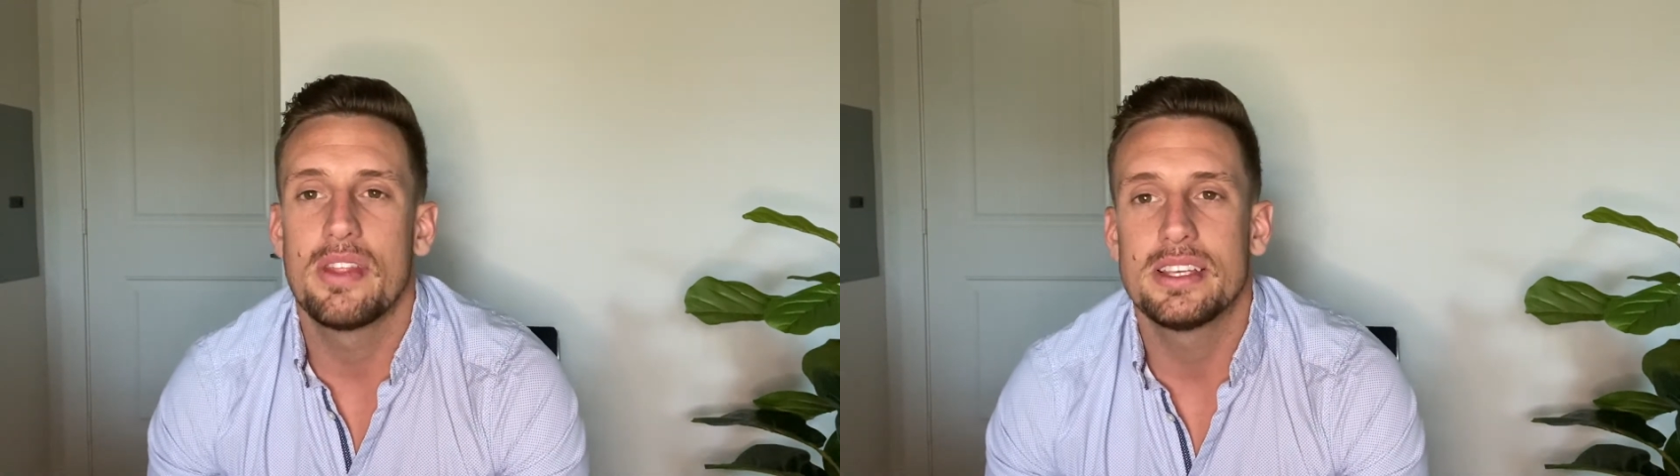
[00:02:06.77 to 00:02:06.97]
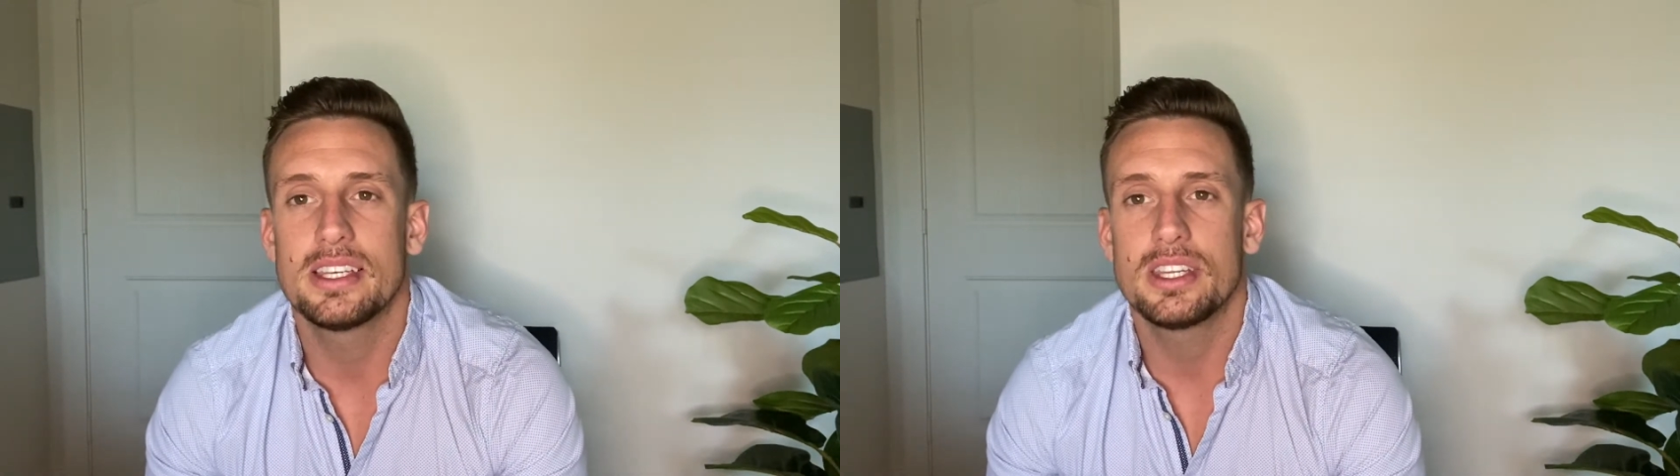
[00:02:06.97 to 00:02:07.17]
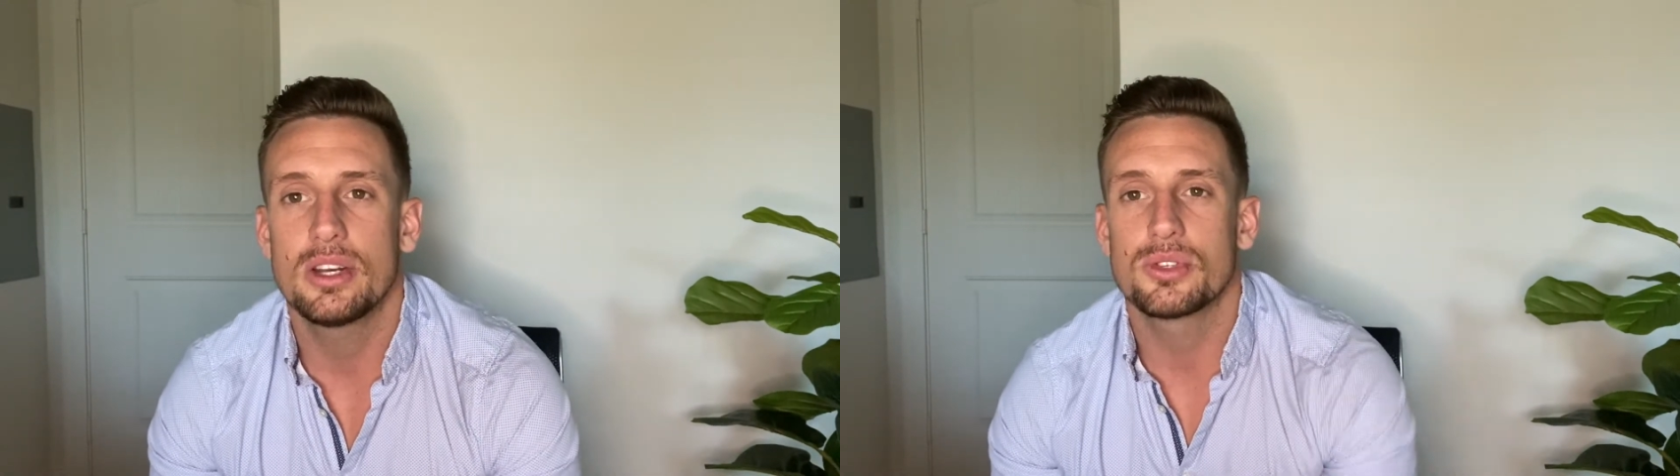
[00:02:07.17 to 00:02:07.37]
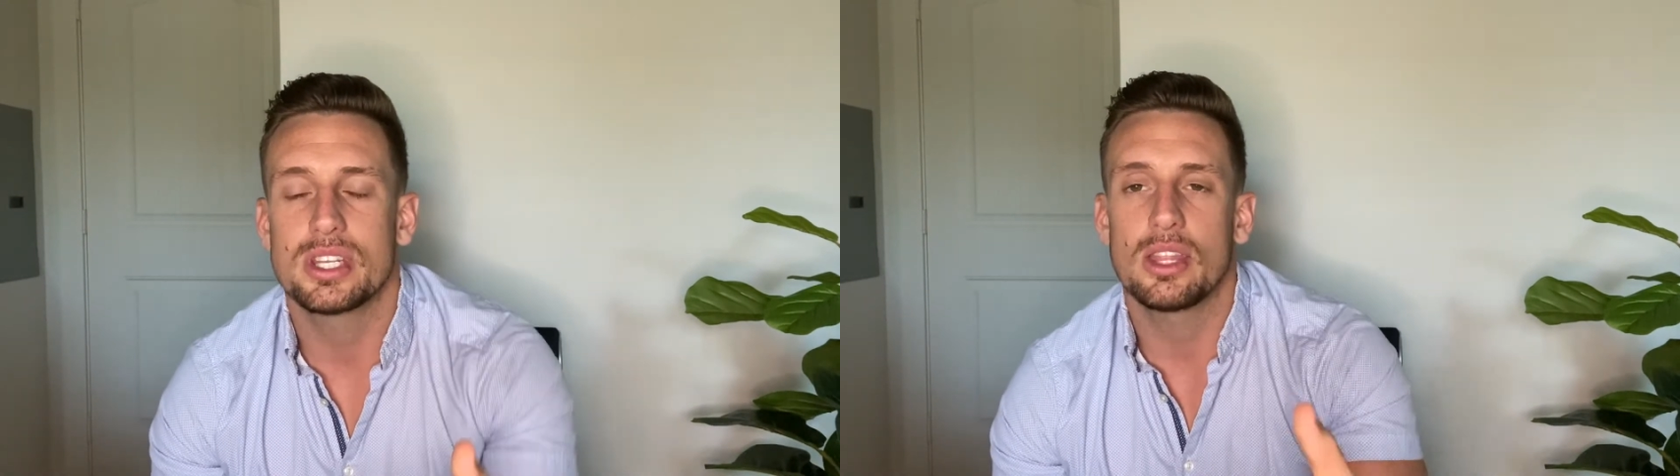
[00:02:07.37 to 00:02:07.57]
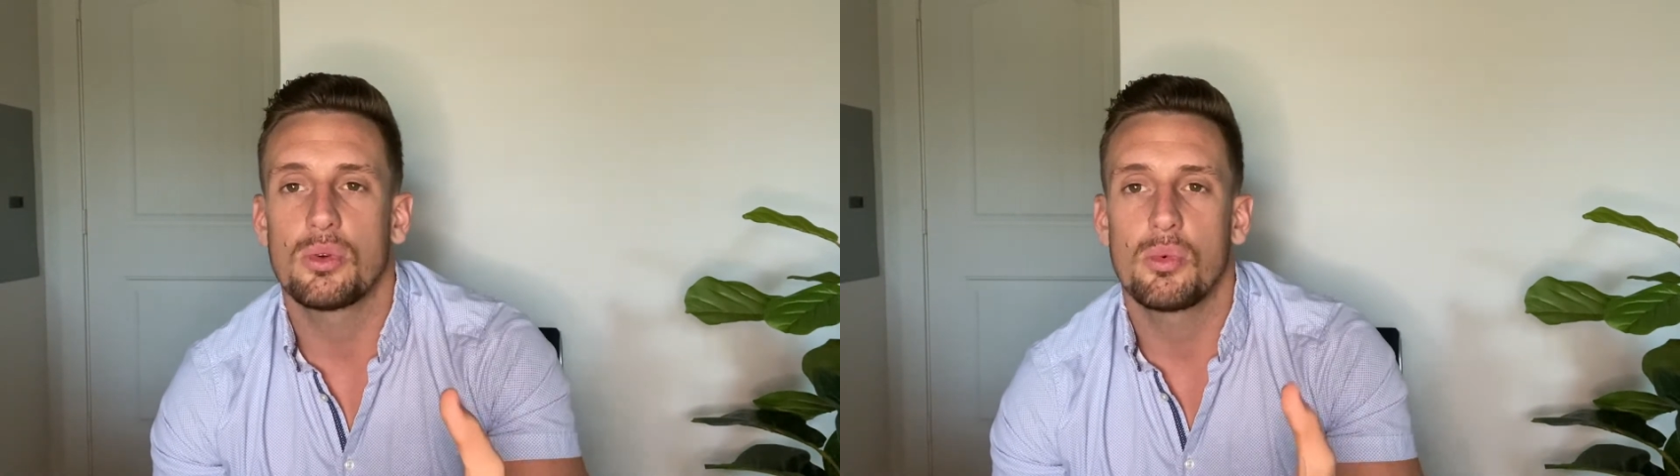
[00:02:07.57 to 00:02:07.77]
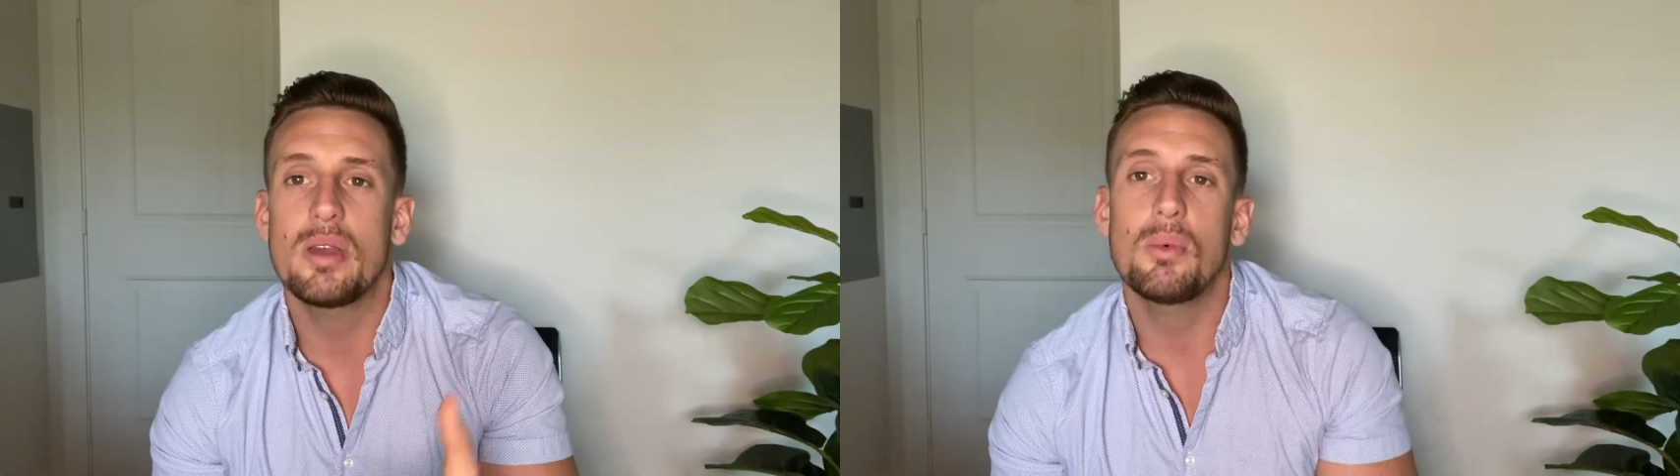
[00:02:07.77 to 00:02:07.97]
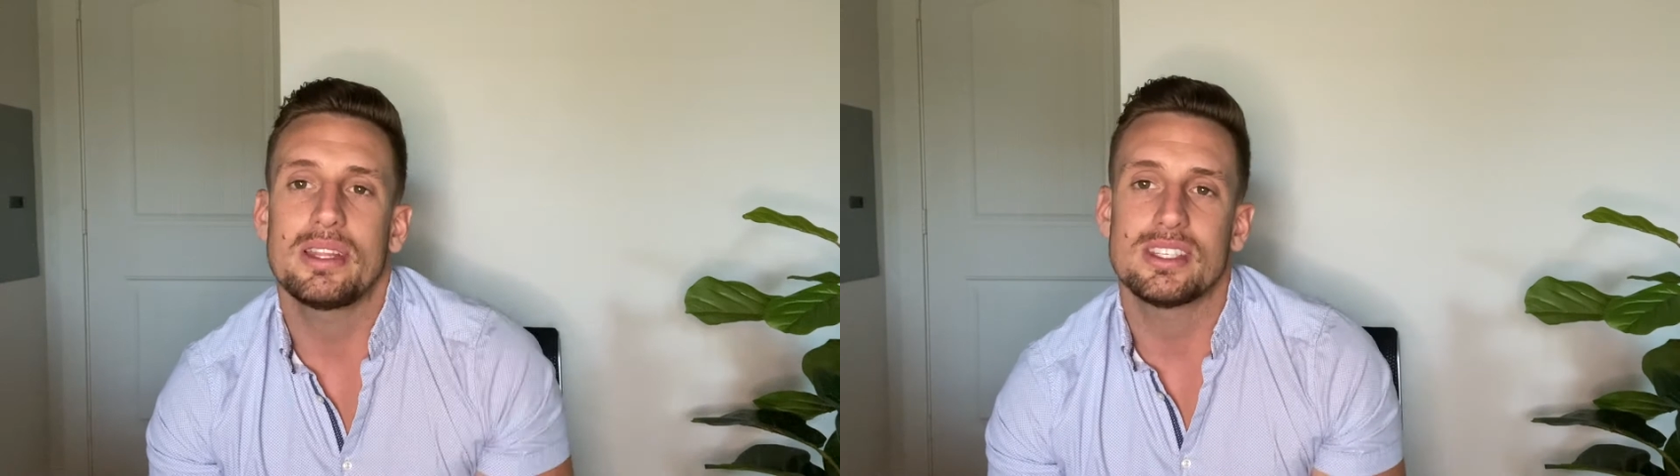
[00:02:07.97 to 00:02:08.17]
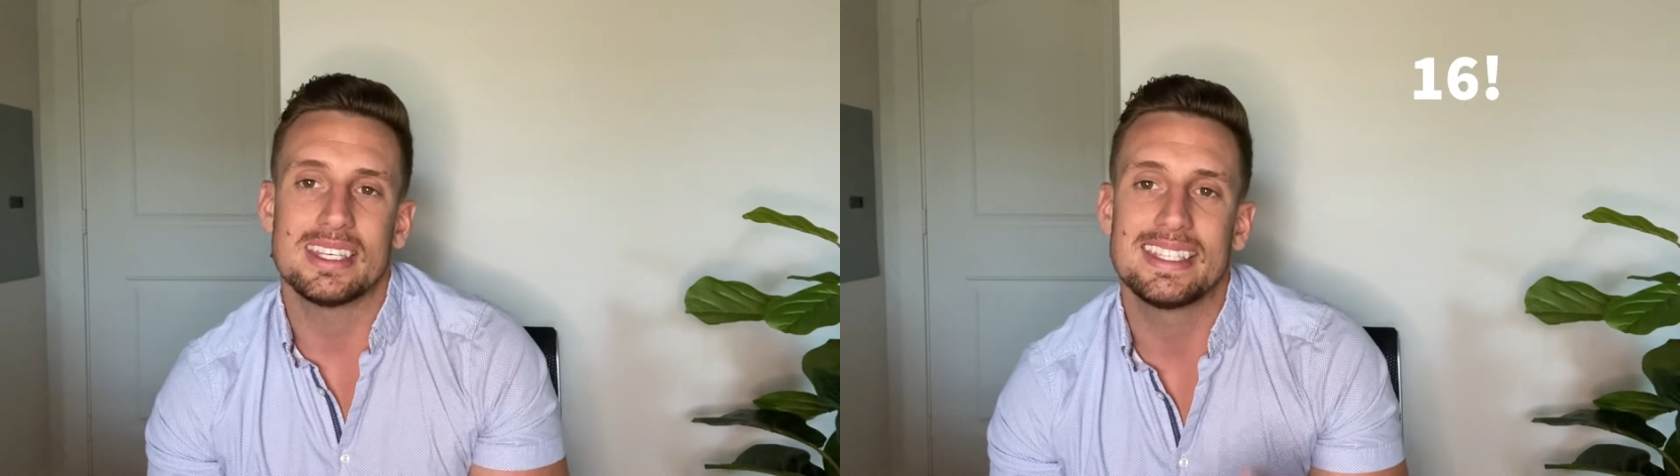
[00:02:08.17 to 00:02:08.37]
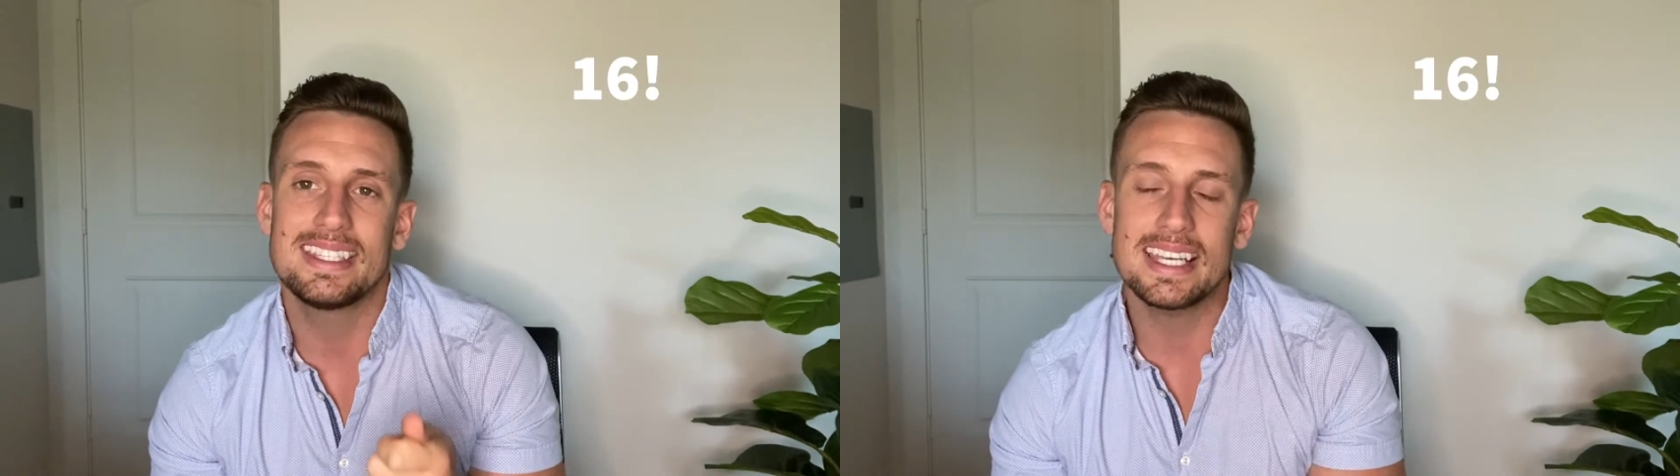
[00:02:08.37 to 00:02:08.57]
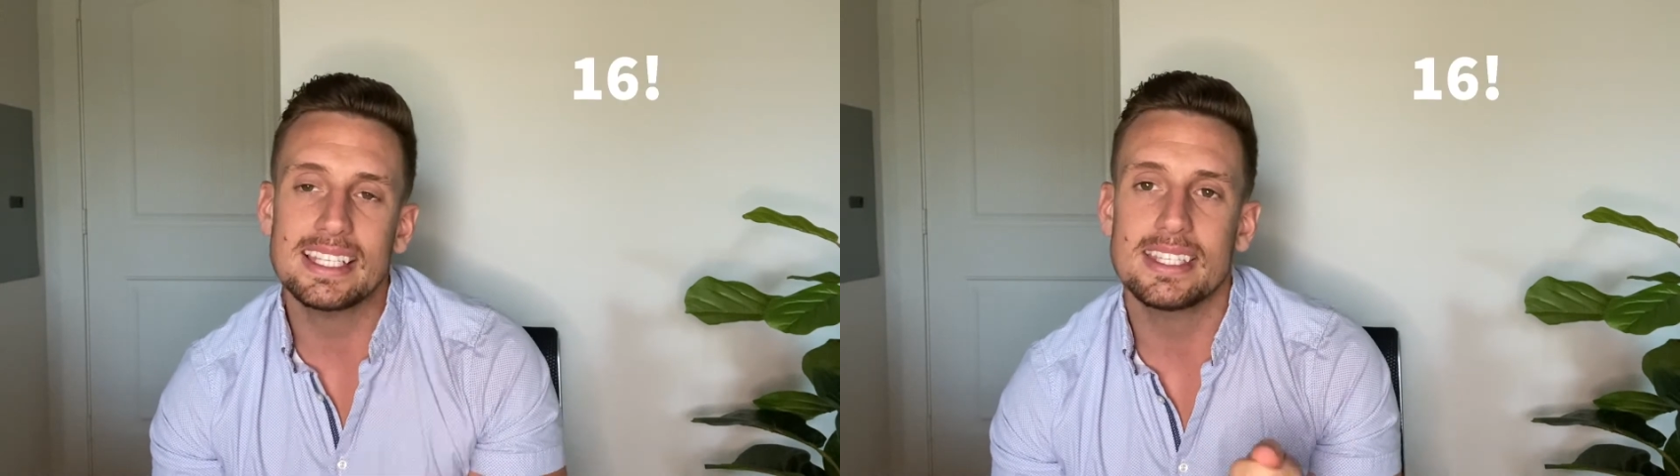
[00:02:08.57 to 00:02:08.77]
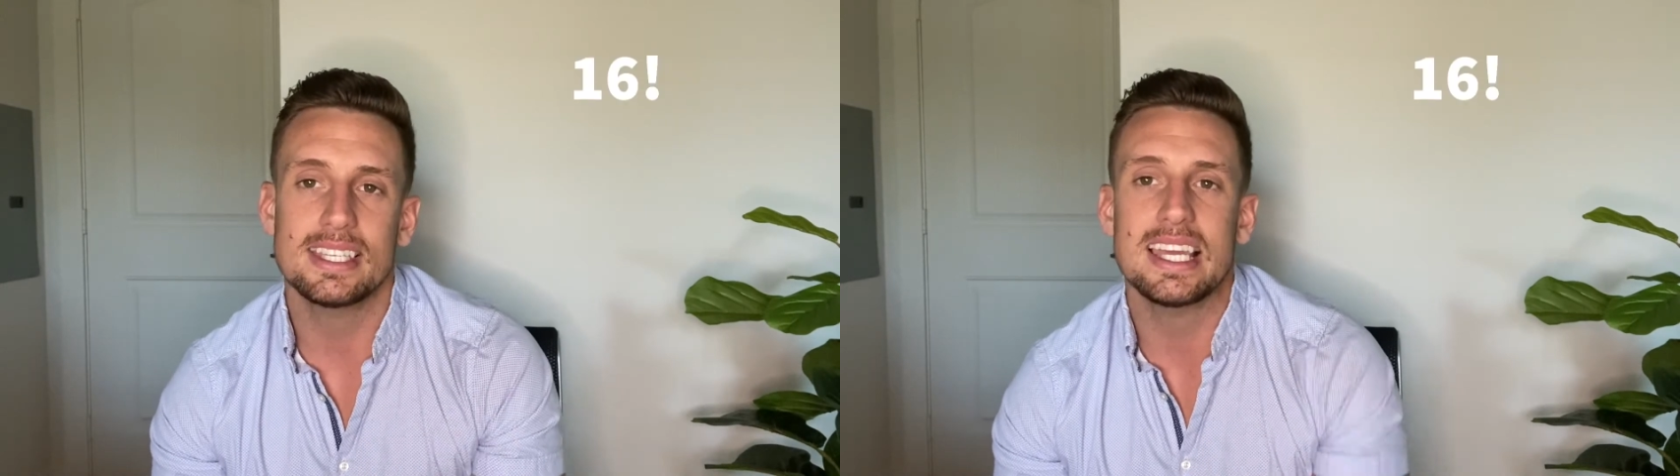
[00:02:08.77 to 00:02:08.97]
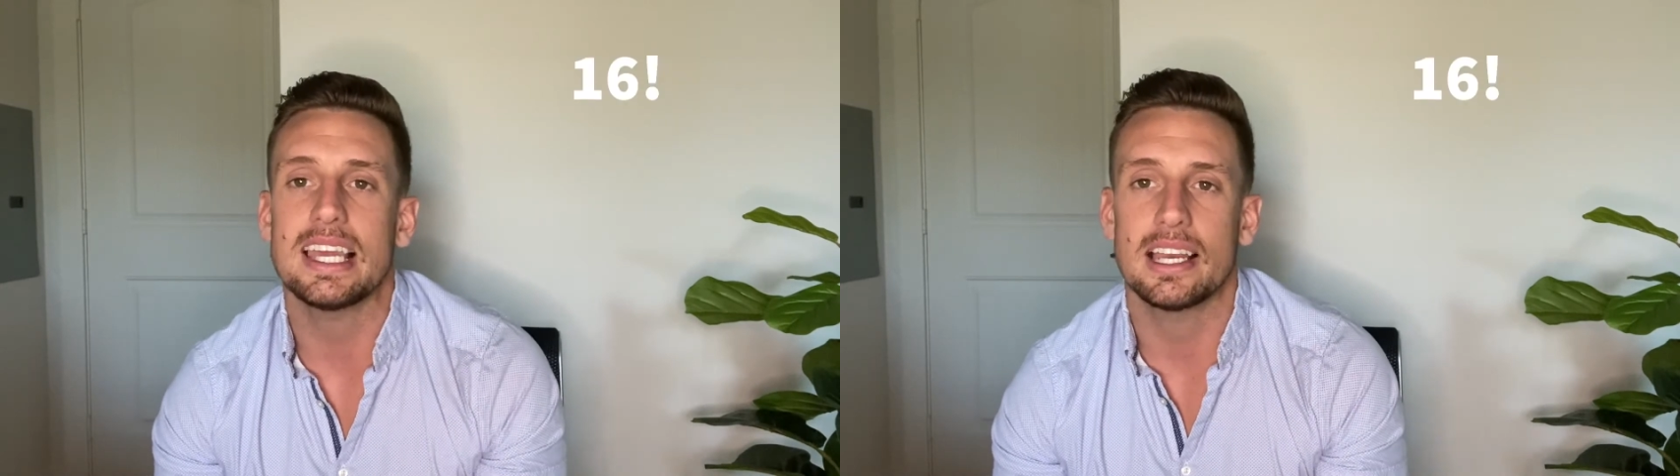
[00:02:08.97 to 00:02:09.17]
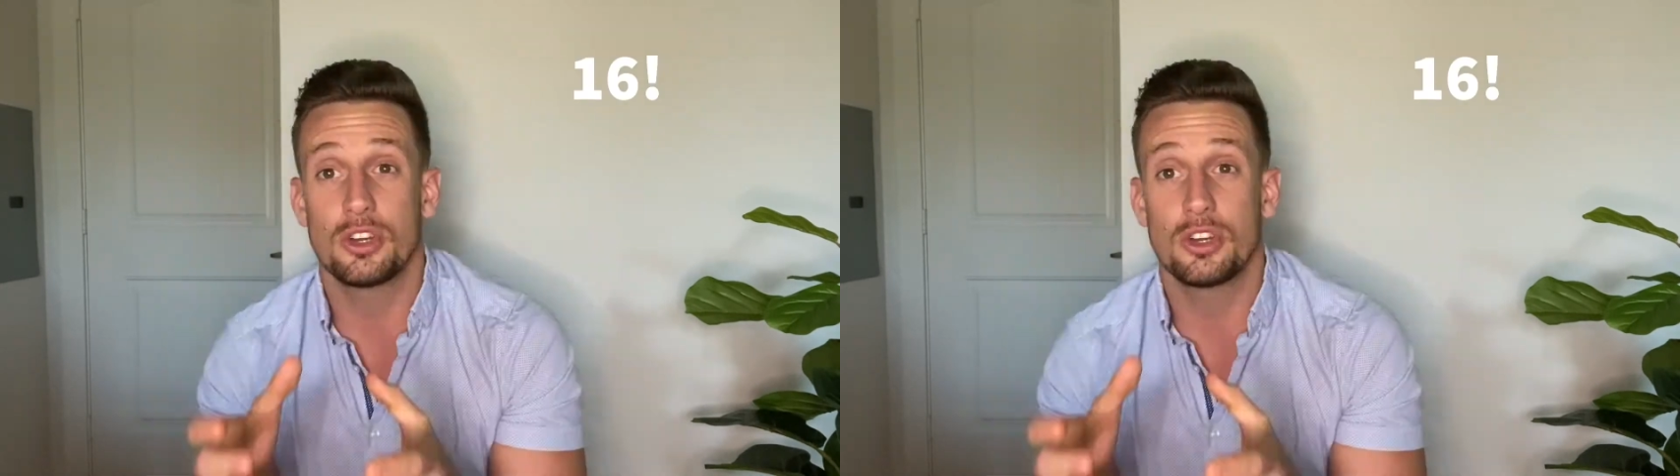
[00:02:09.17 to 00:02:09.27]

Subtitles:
They said, Stanley, we went to 16